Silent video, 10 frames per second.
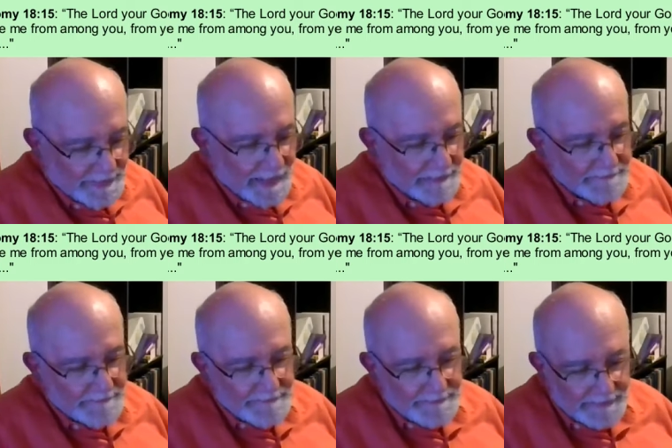
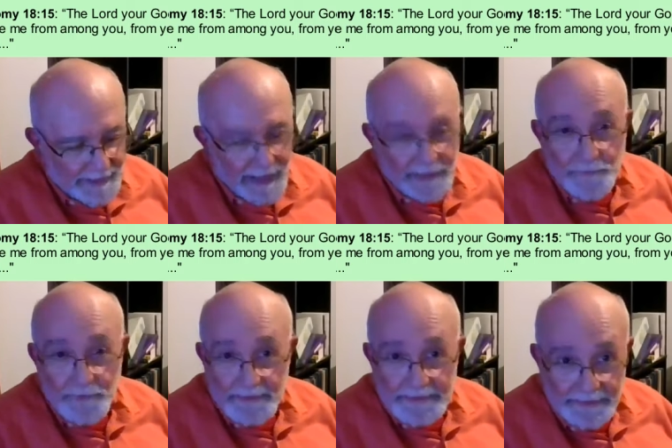that
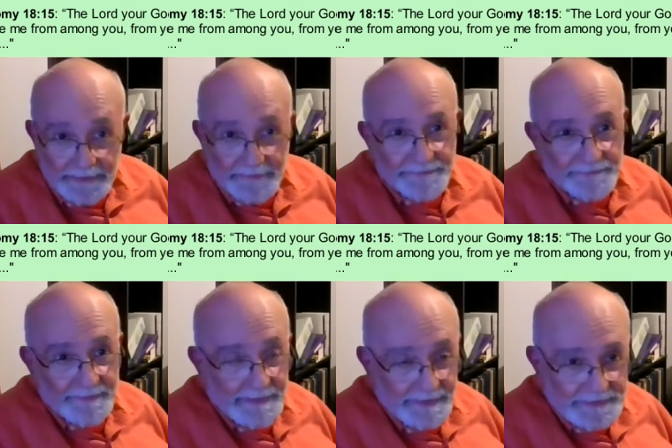God will give
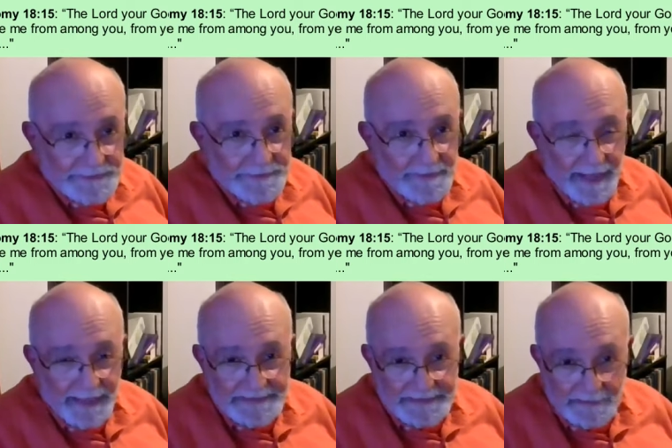the
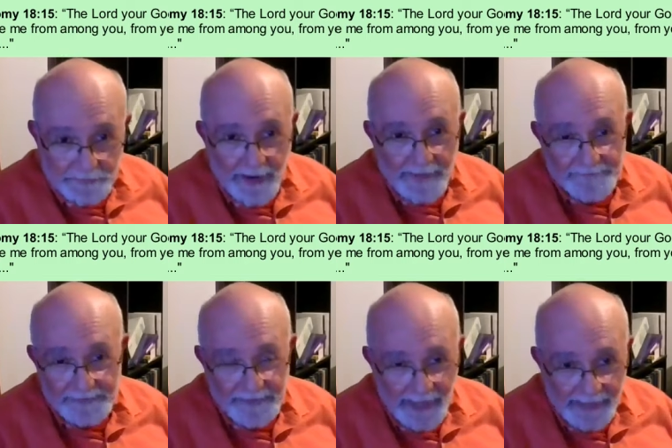Israelites a
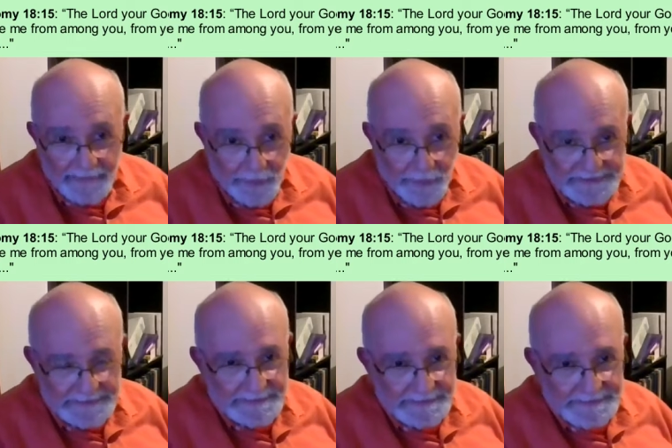prophet like
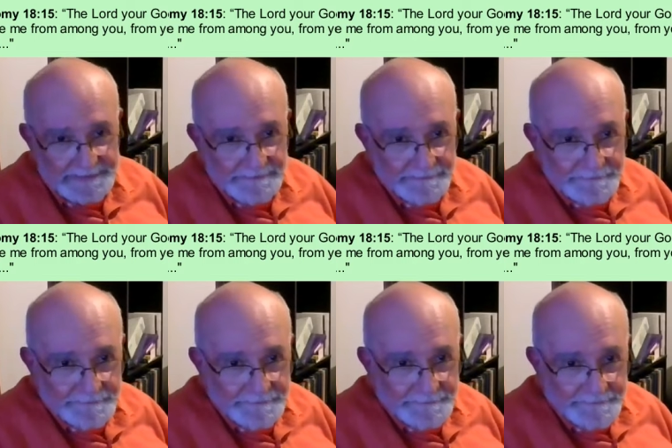Moses.
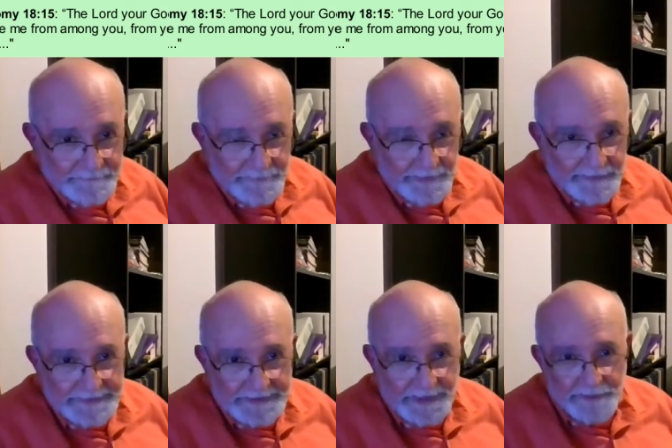
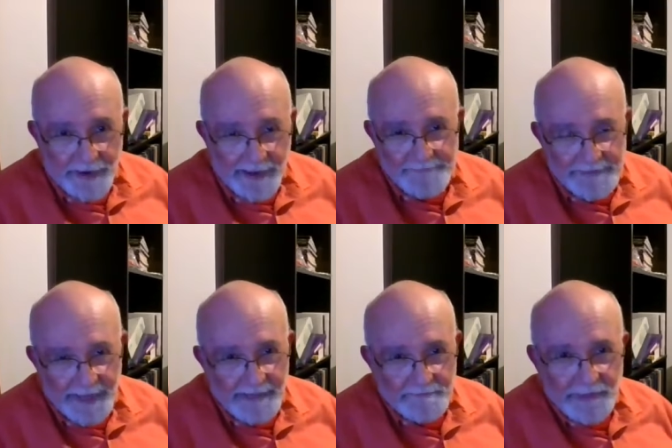So the prophet
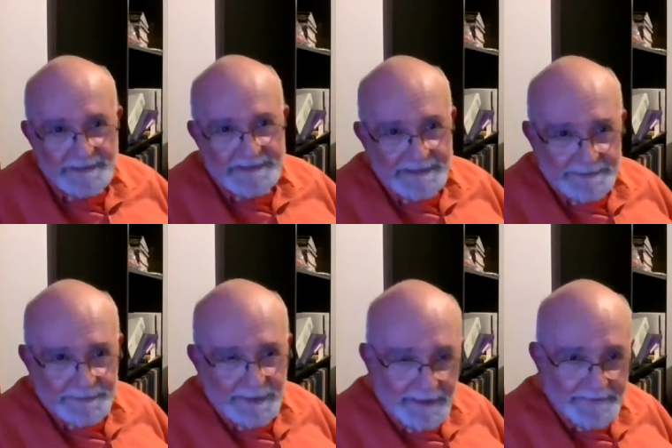like
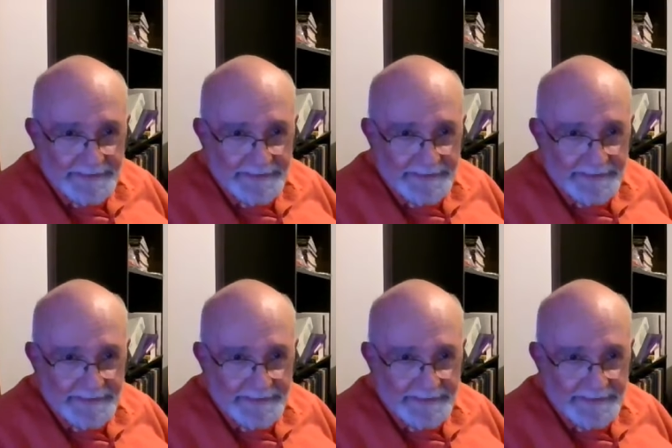Moses